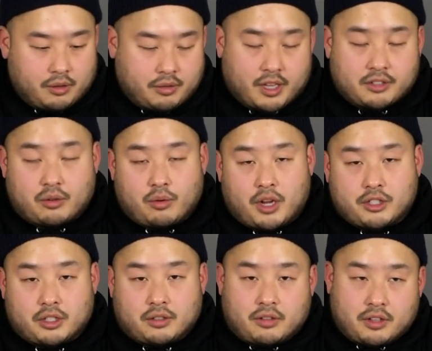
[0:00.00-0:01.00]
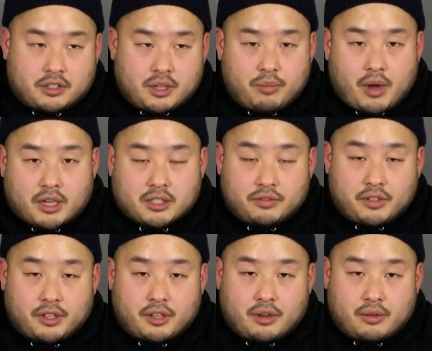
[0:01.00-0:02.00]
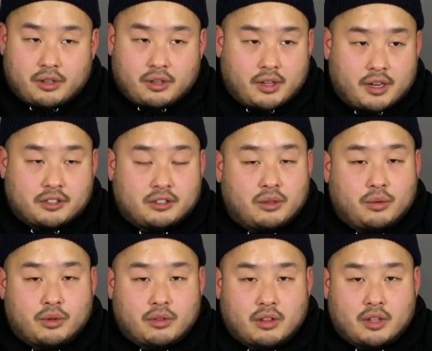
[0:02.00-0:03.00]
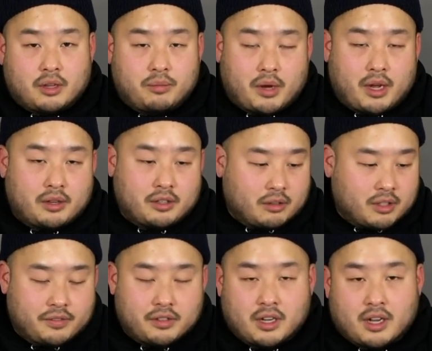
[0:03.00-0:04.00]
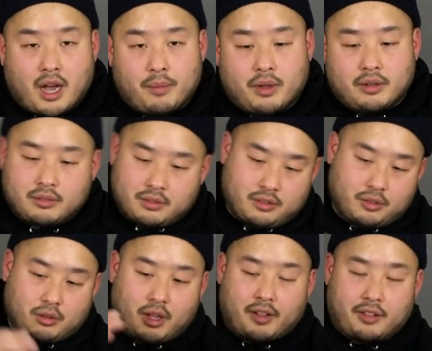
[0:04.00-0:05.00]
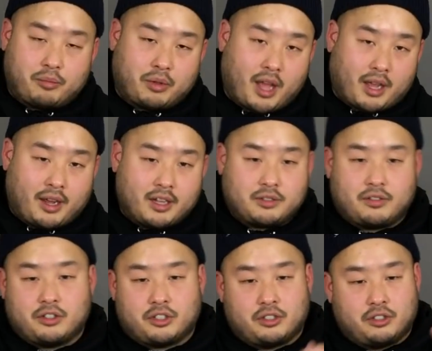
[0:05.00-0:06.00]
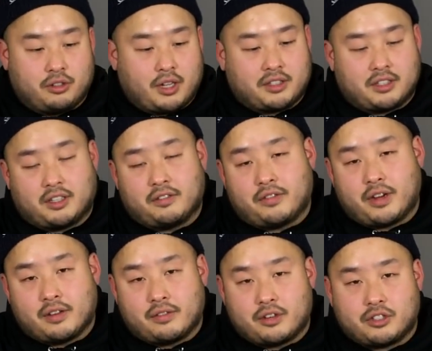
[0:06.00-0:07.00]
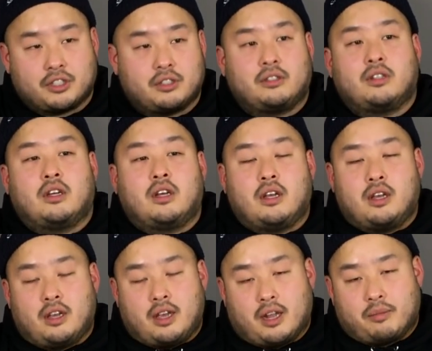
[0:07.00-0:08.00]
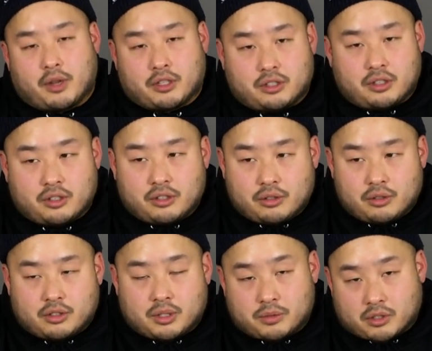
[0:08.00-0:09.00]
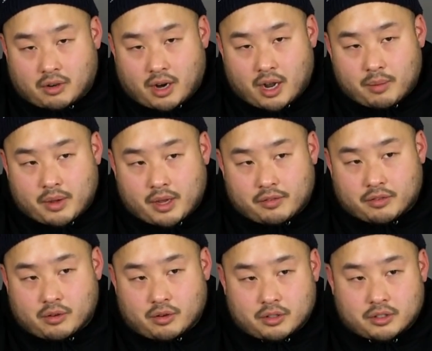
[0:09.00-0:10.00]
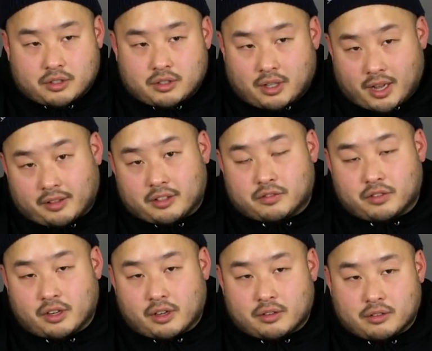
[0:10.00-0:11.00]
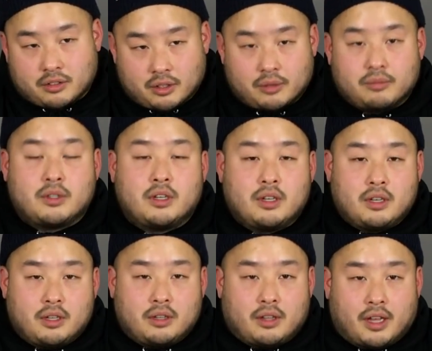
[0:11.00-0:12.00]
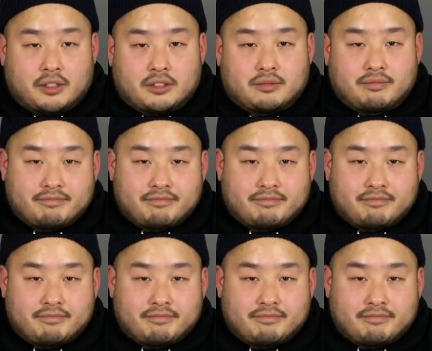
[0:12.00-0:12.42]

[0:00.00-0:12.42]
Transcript: Thanks for watching this unboxing video. Let us know what you think by leaving a comment. Do you like the black ice version? Do you like the confetti version? And make sure you subscribe and of course like this video. So thanks.